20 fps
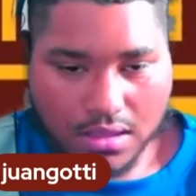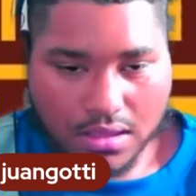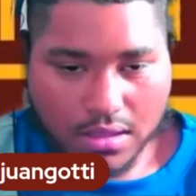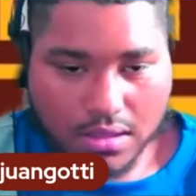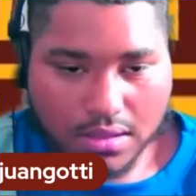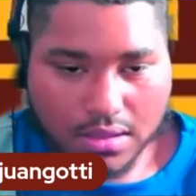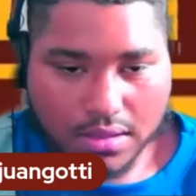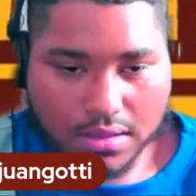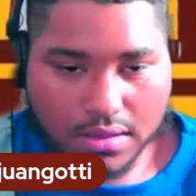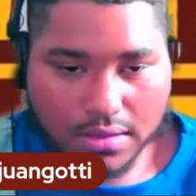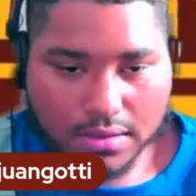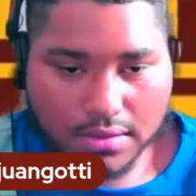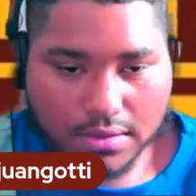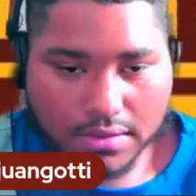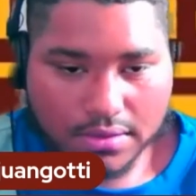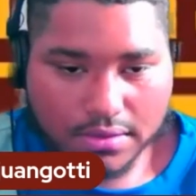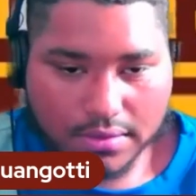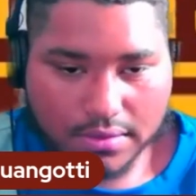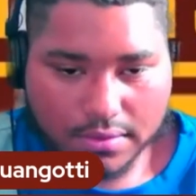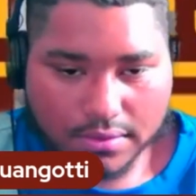
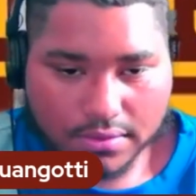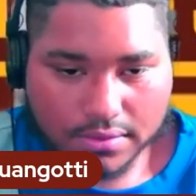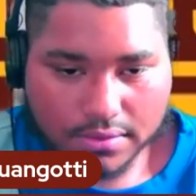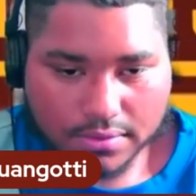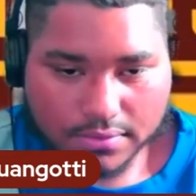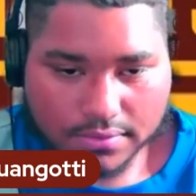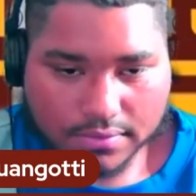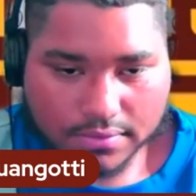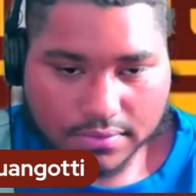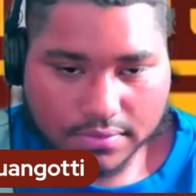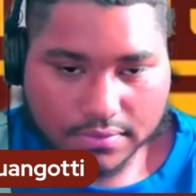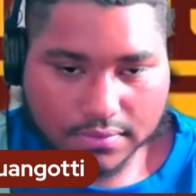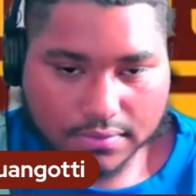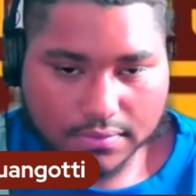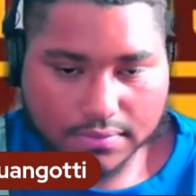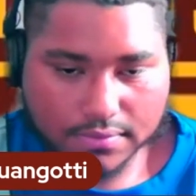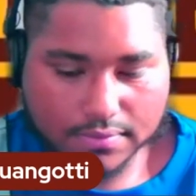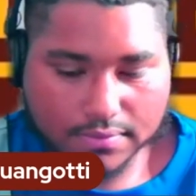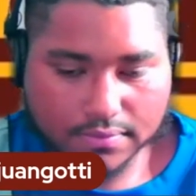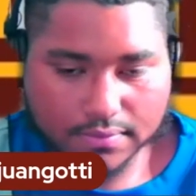
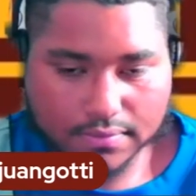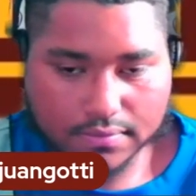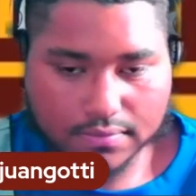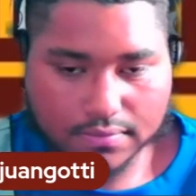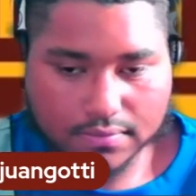[no speech]